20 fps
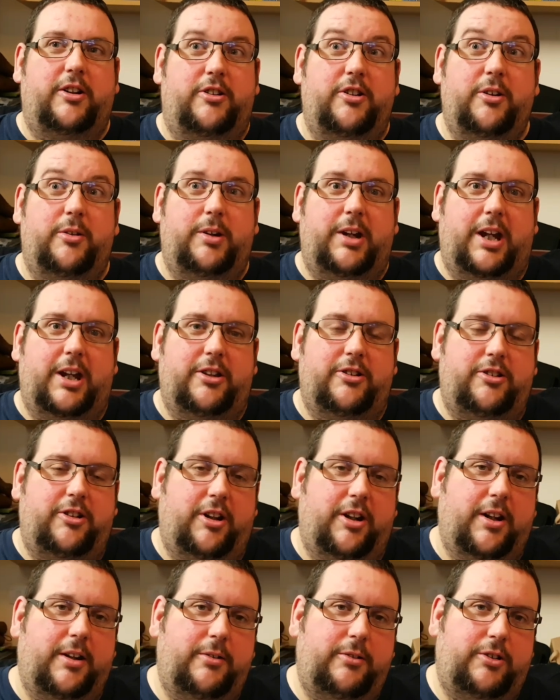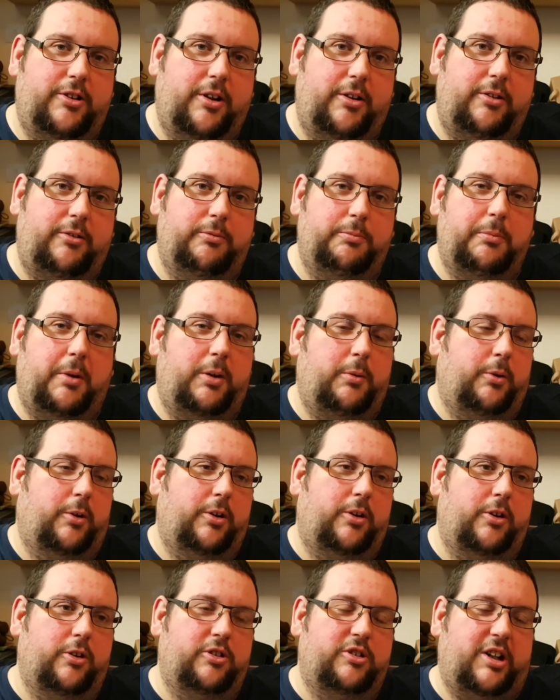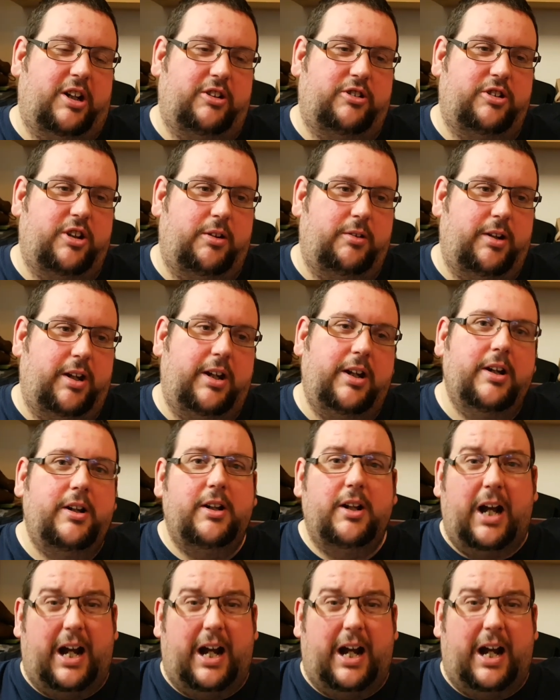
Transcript: 2 years, you know, so you might want to contact Sony.